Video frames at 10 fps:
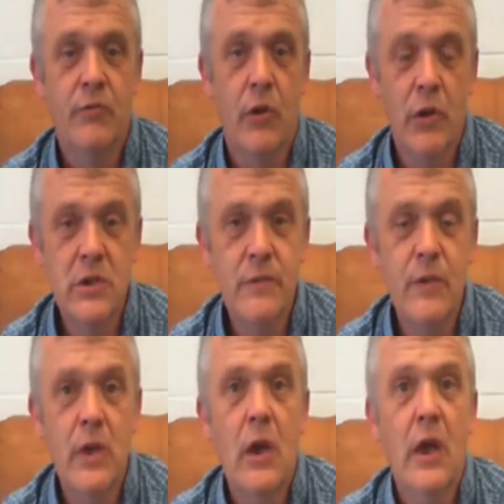
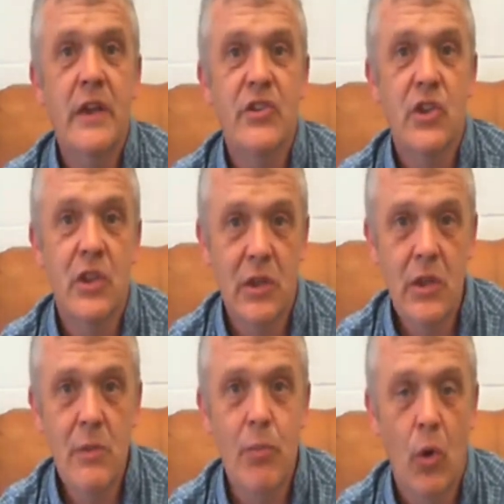Philosophy is a
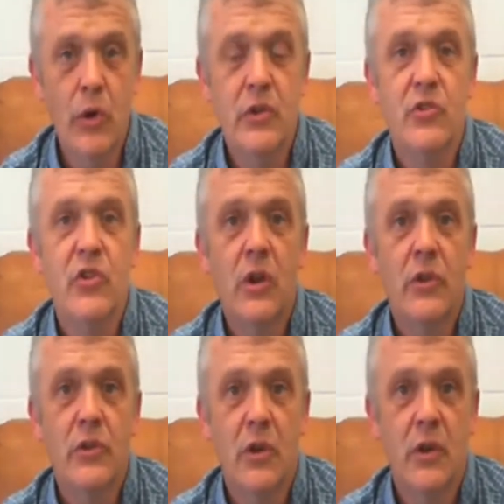key point
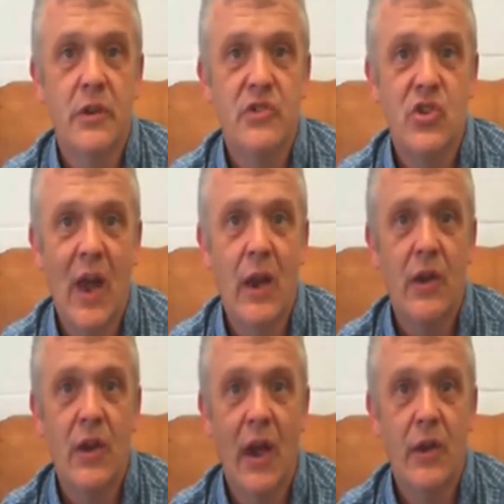to
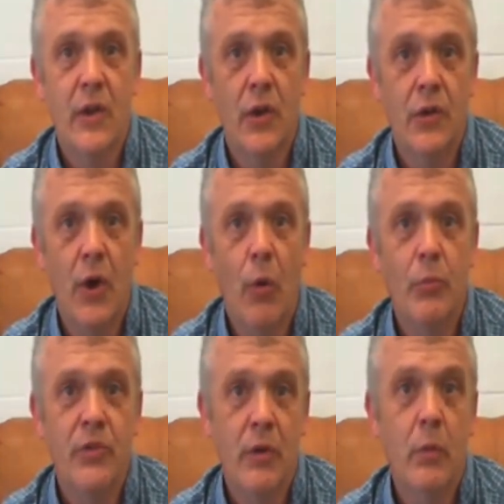understand and
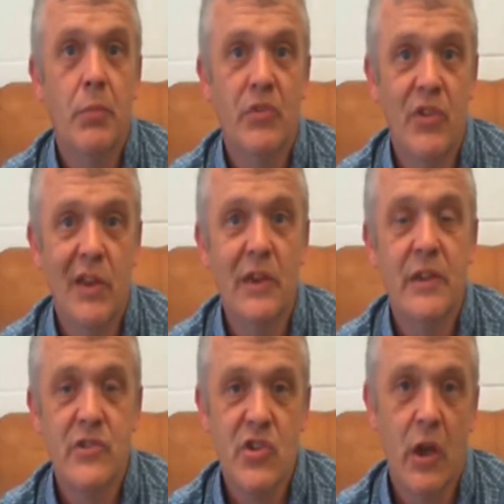adopt,
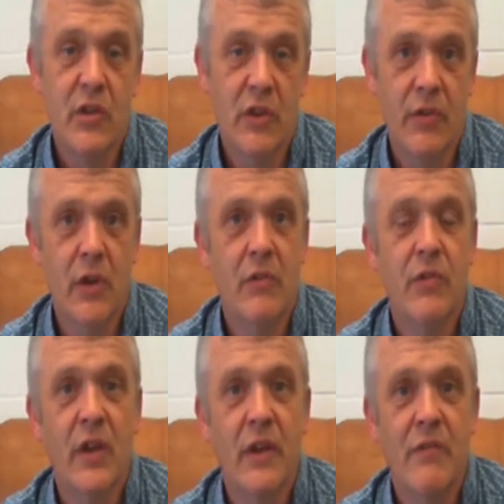particularly in scientific
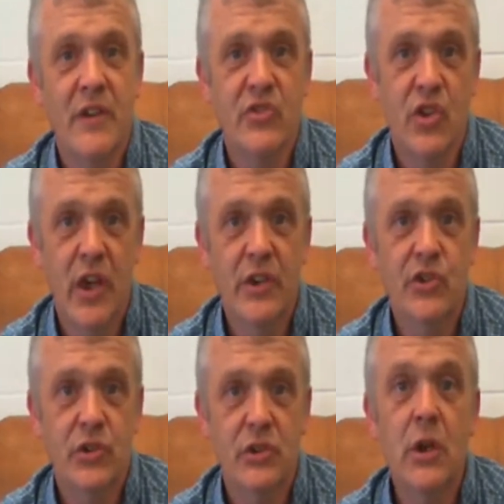
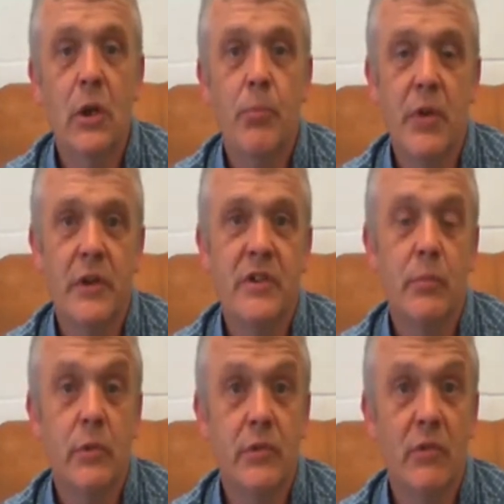investigation, because
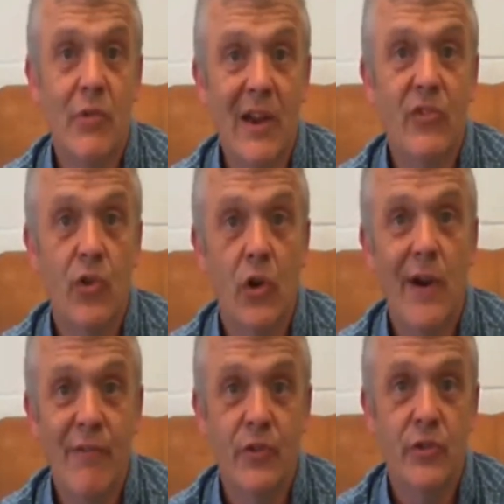it will direct
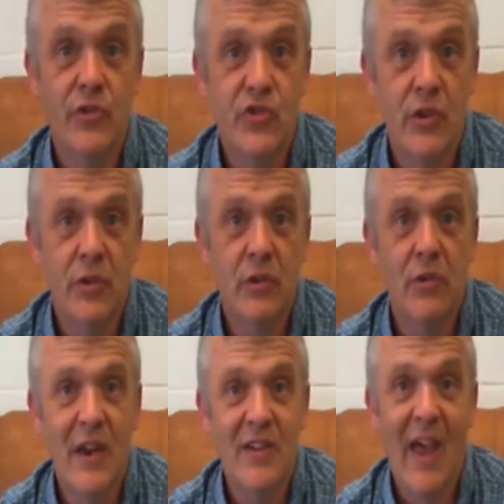your efforts and
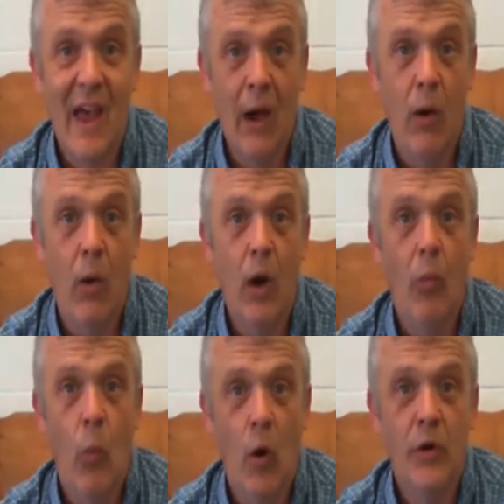direct how
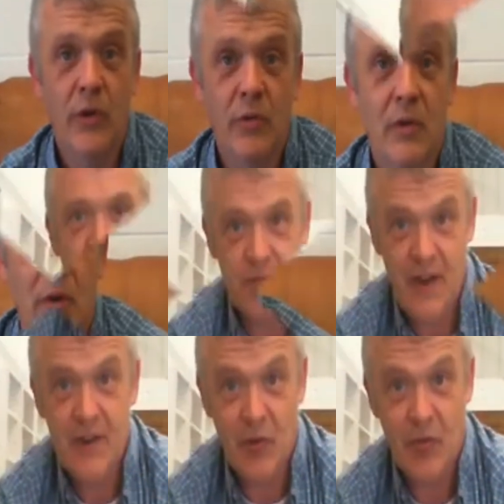and what you... So the
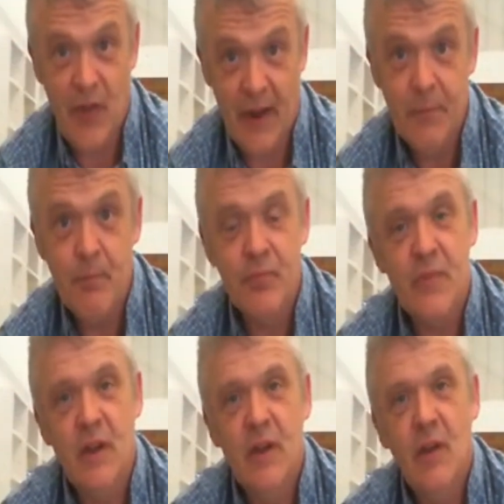final thing,
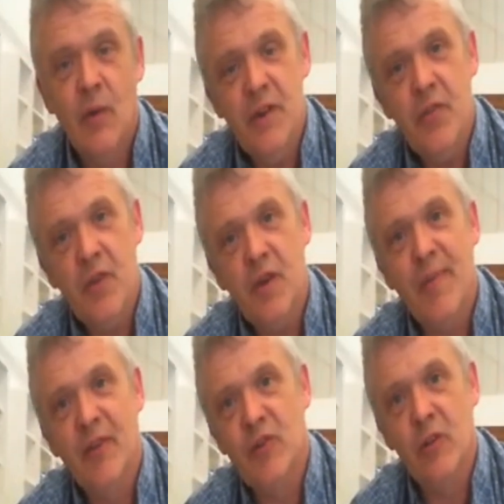when you think
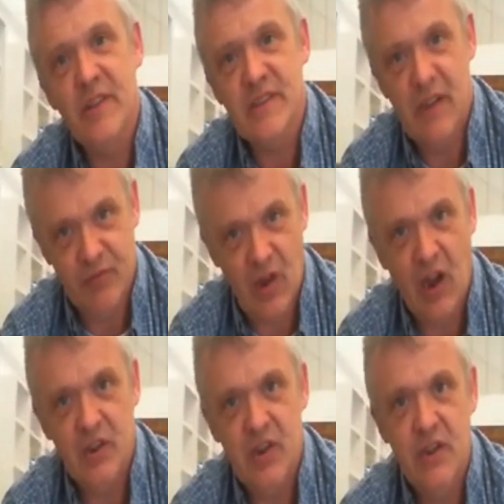about all these
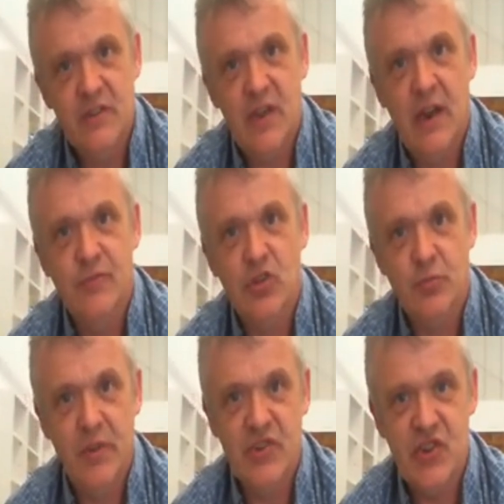ideas that I've
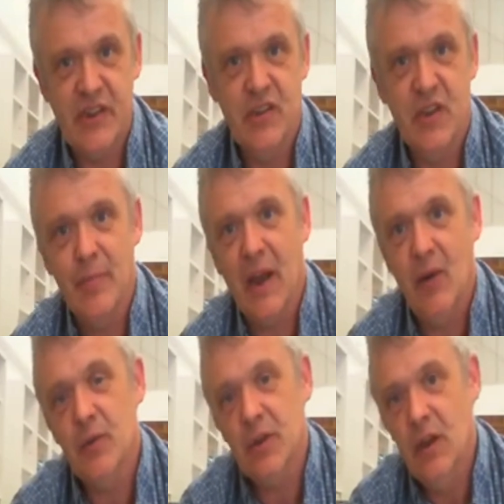just been chatting
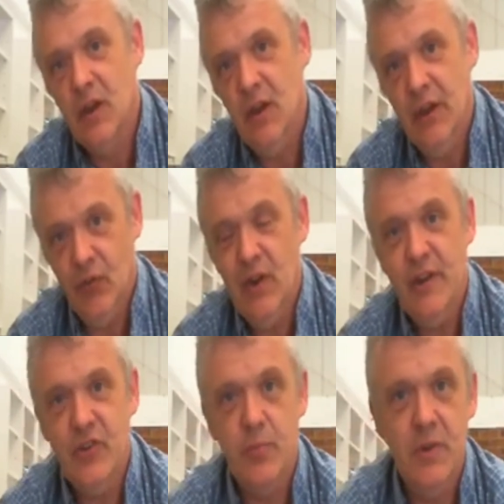about, it
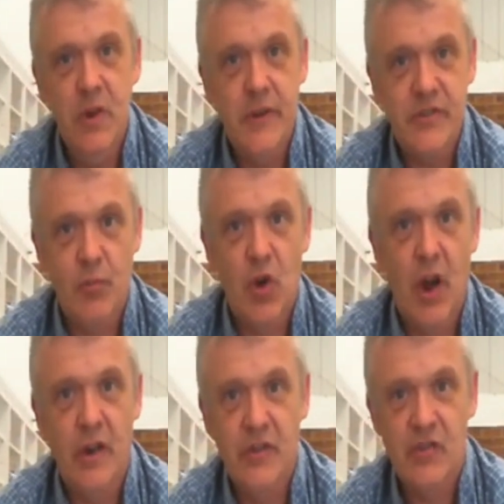really should be no
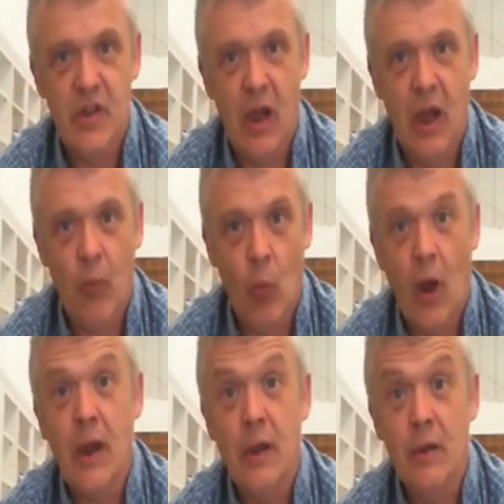surprise
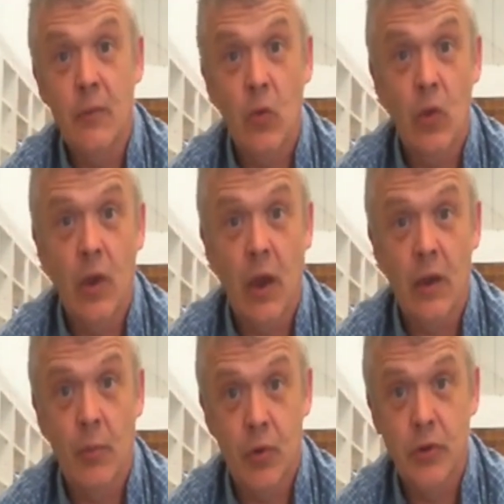why
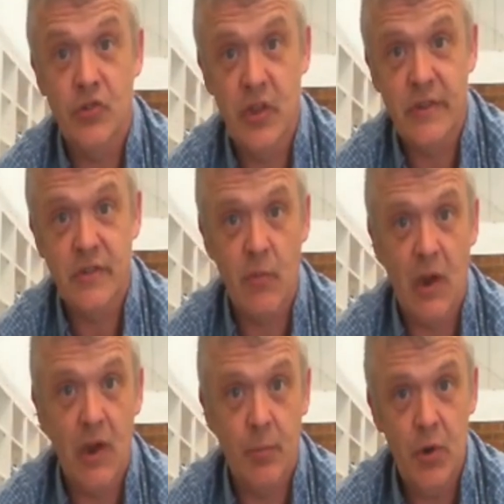I approach things the
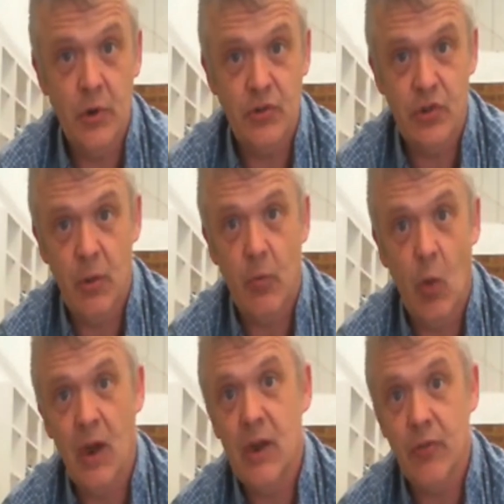way I approach them,
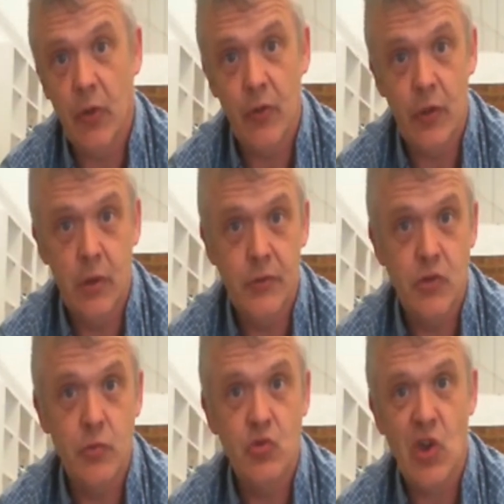why I've got the
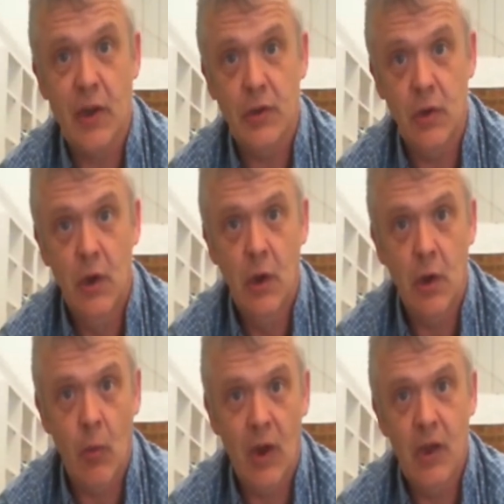YouTube channel,
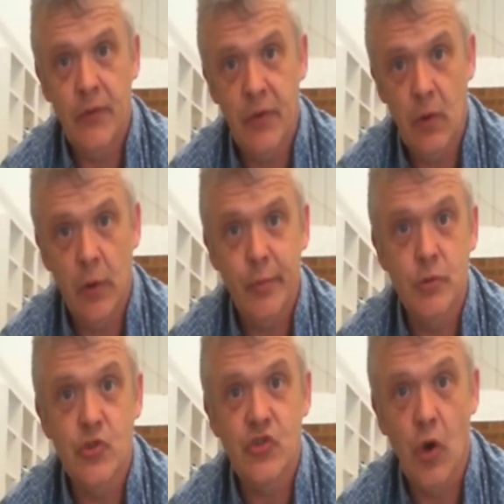why I do
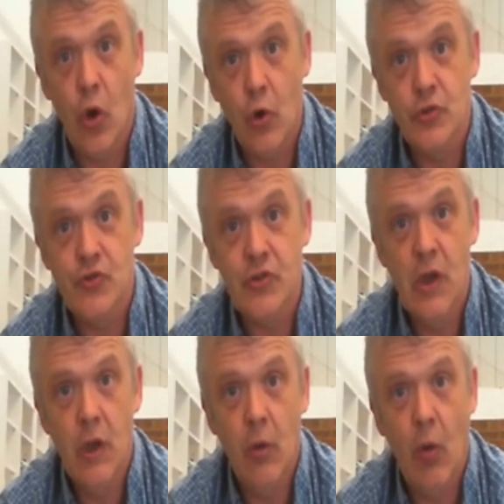open source,
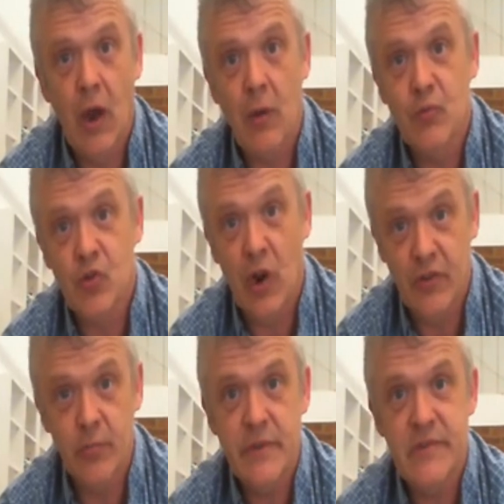why I'm
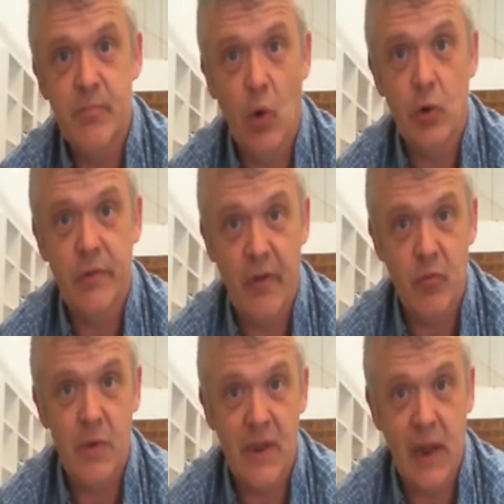trying to be supportive of
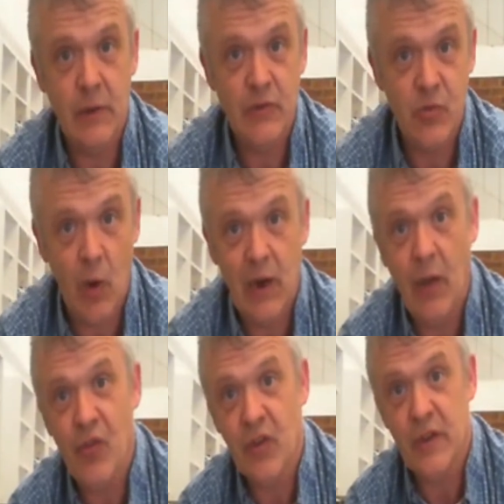everybody else, why
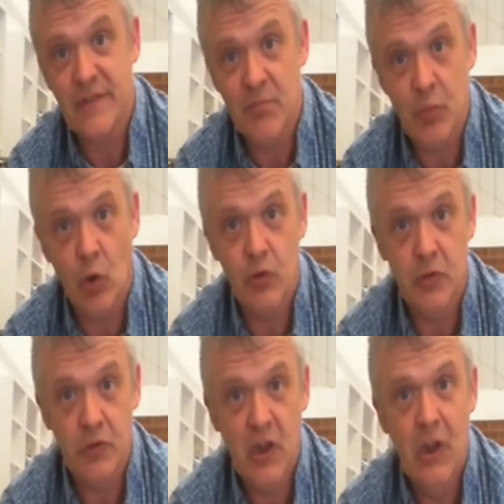I think it's
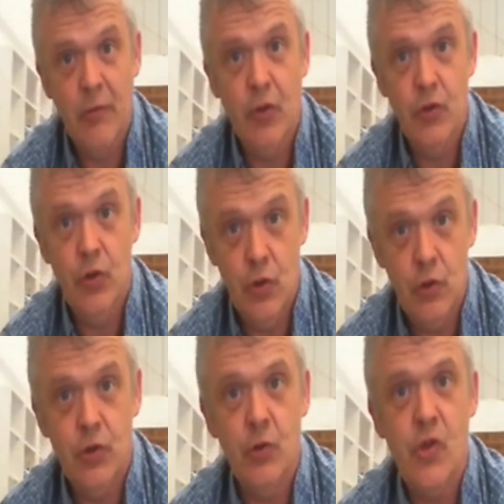important that you
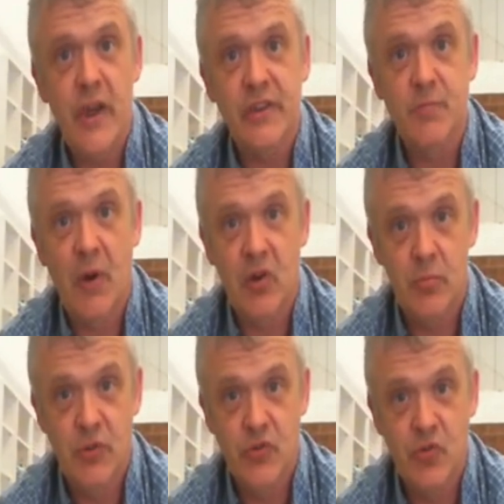do the
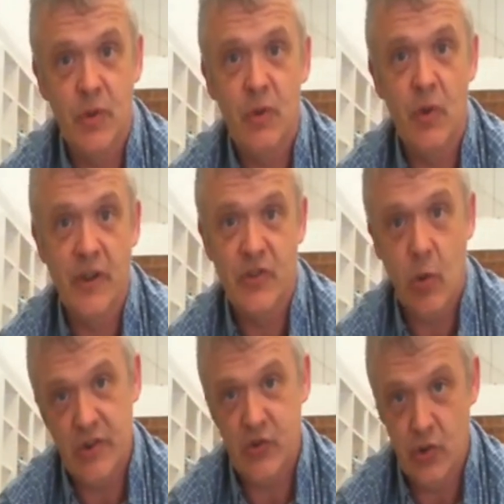experiments when you raise
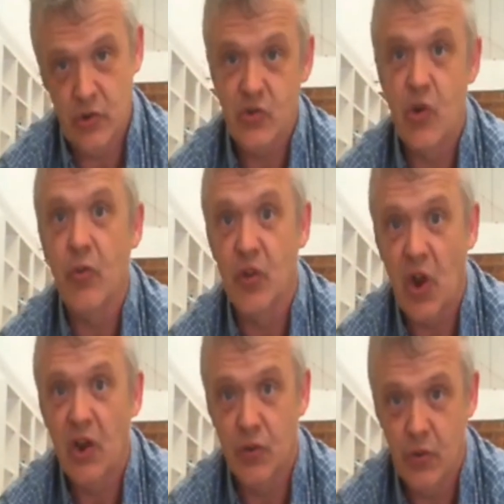questions, not that
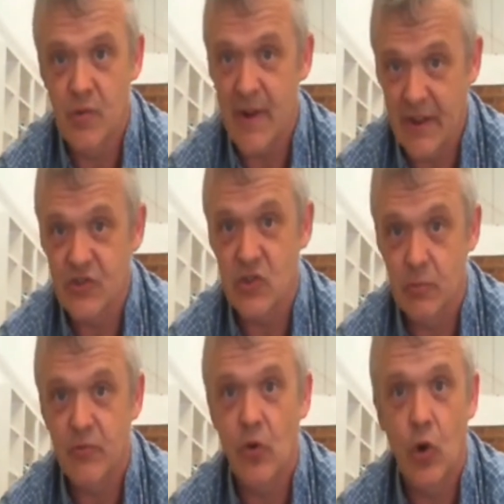I do them and answer
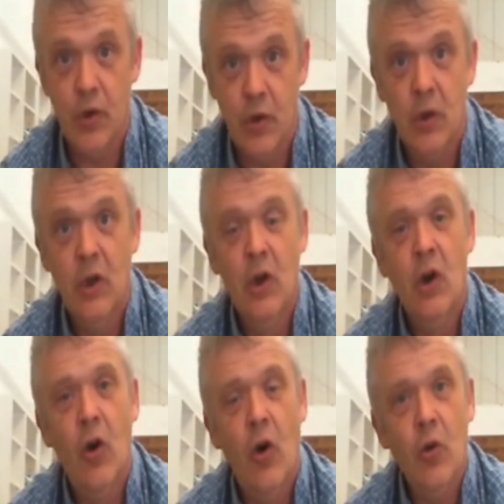them for you.
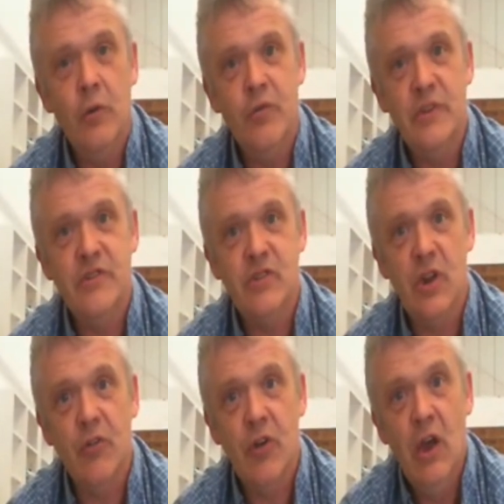All of this
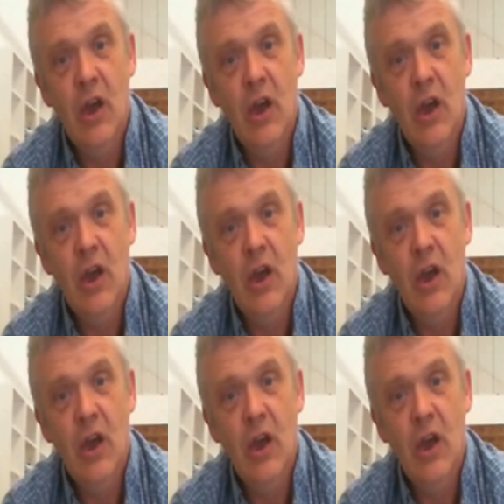stuff